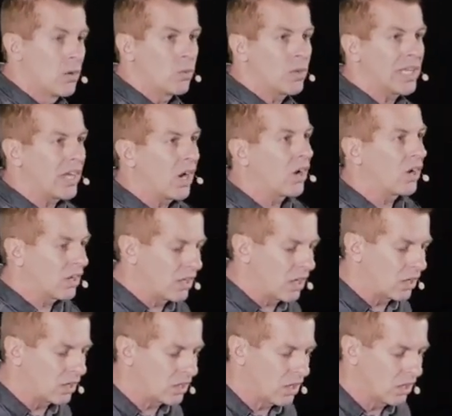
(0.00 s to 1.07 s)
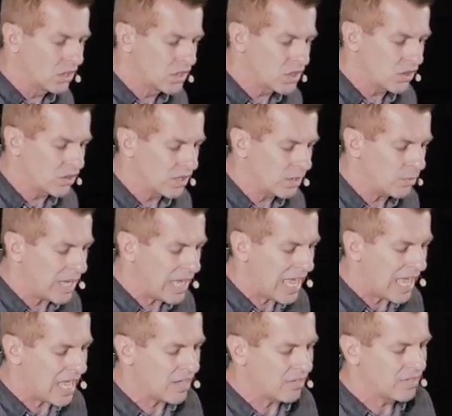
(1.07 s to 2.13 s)
really our our culture that we
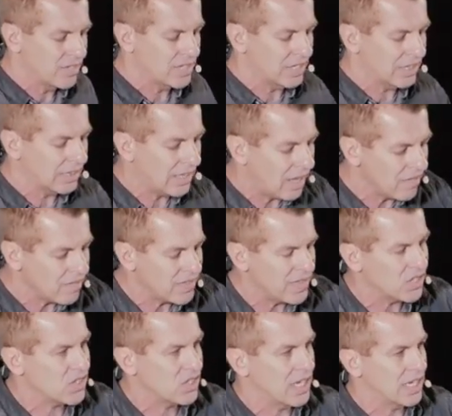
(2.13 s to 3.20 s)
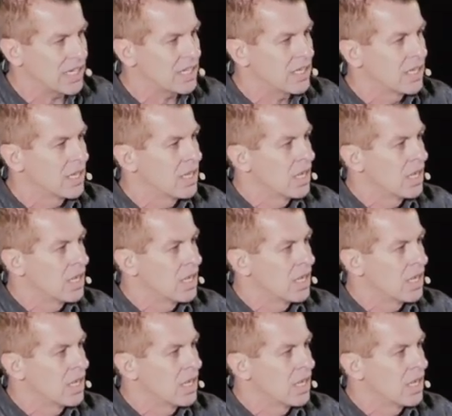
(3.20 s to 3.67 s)
have, to love the city,